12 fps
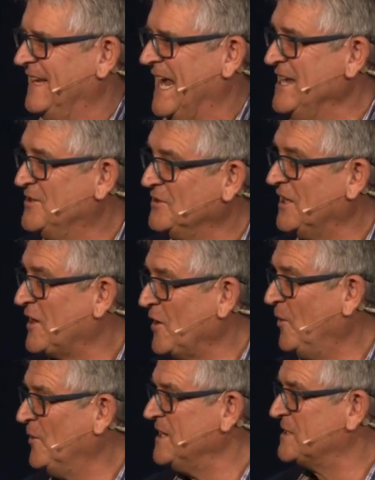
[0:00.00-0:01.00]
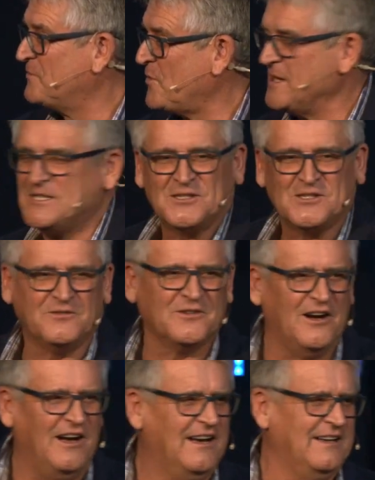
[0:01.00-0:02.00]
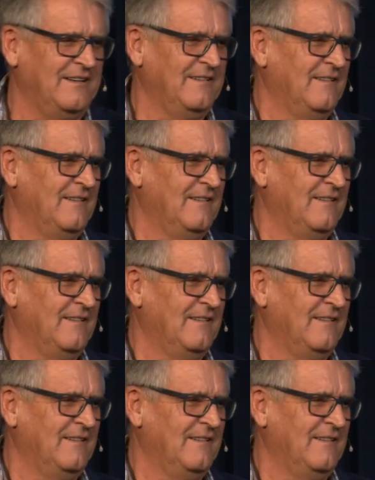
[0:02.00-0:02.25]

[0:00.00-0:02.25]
into the glorious presence of God.